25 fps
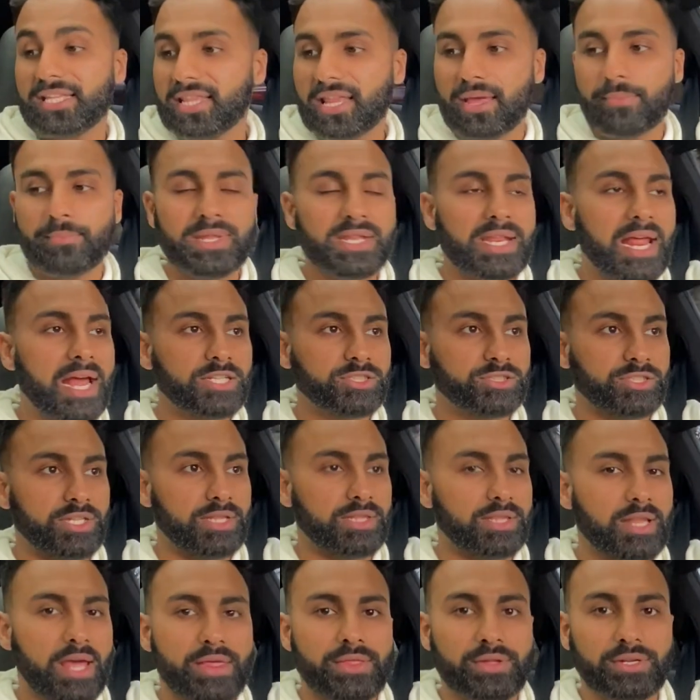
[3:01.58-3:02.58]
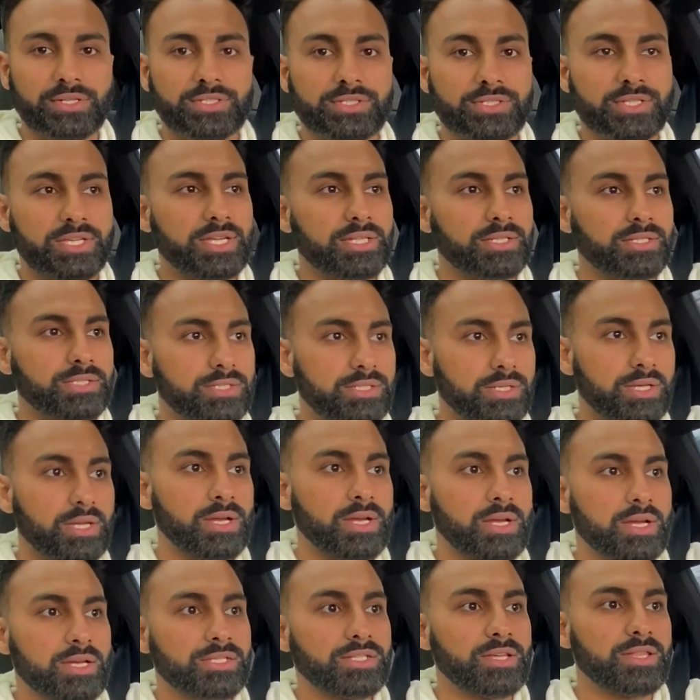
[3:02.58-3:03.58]
them in actually leather seats.
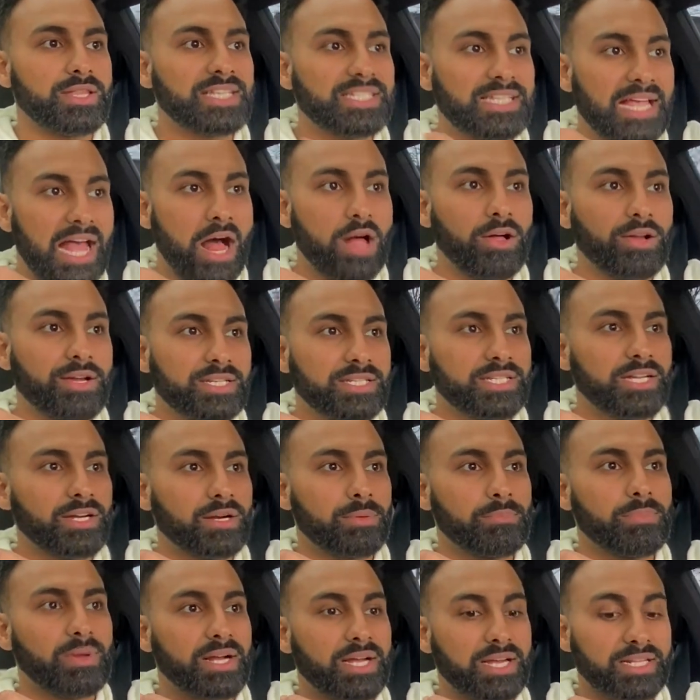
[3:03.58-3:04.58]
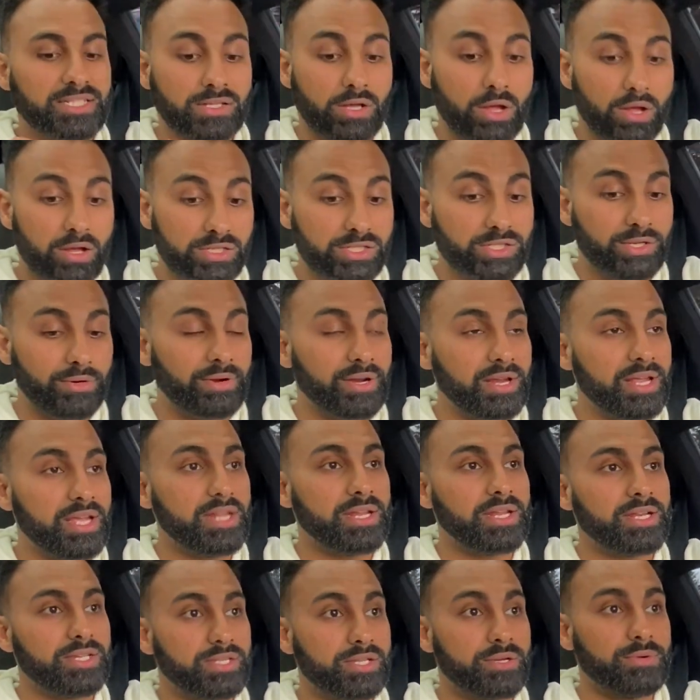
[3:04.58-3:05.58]
So these Alcantara buckets also are
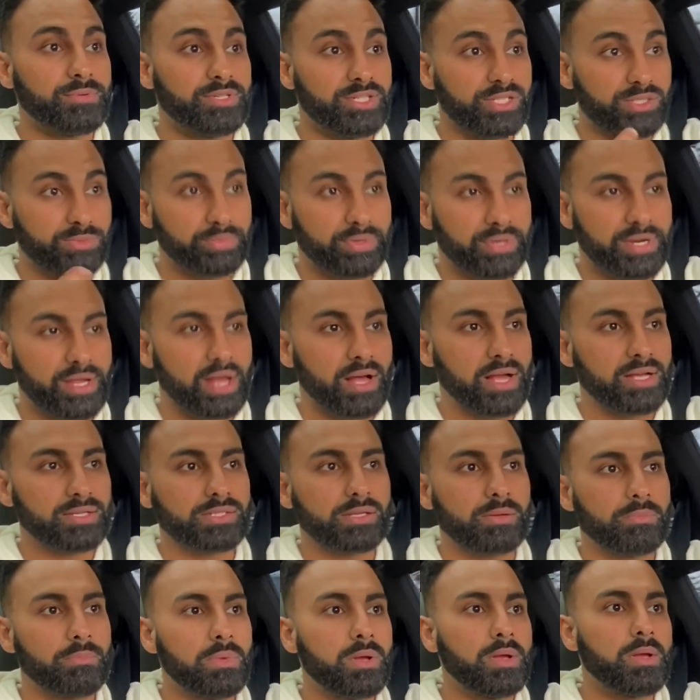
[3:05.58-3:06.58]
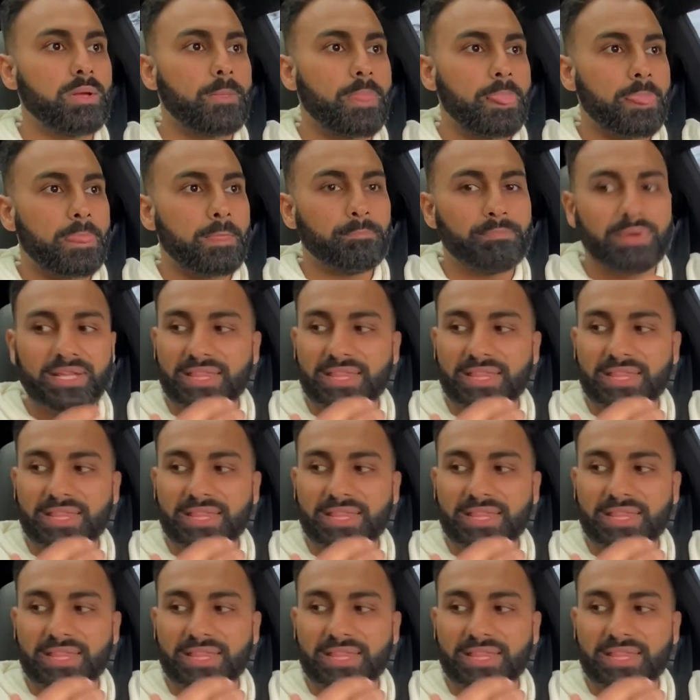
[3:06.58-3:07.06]
heated too, which is pretty awesome.